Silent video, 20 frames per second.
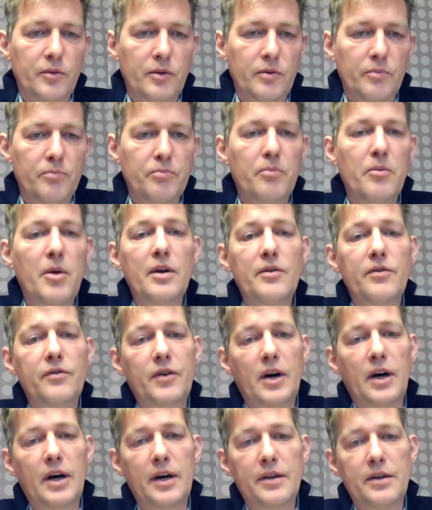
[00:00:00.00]

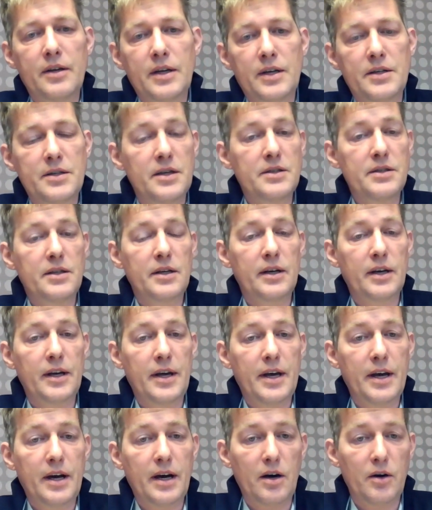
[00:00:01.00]
modify the existing
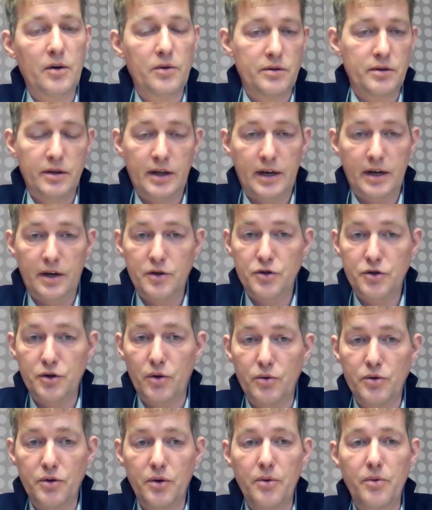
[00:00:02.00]
layout that I
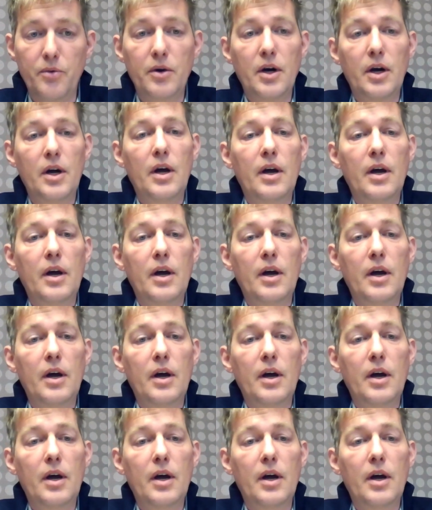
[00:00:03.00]
showed you